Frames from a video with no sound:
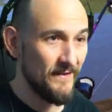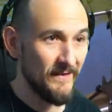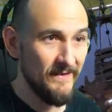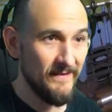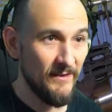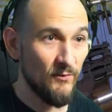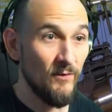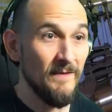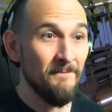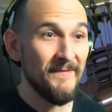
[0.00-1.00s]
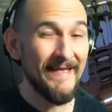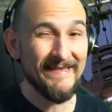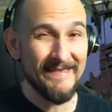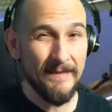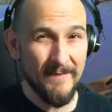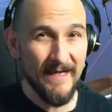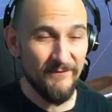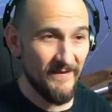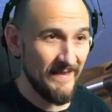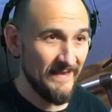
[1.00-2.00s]
even with the simple, cheap
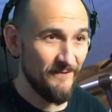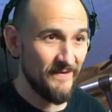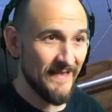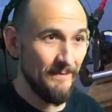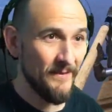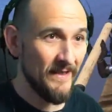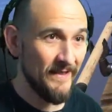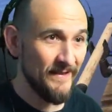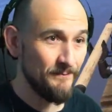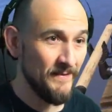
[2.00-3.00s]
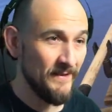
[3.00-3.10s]
starter bolo setup,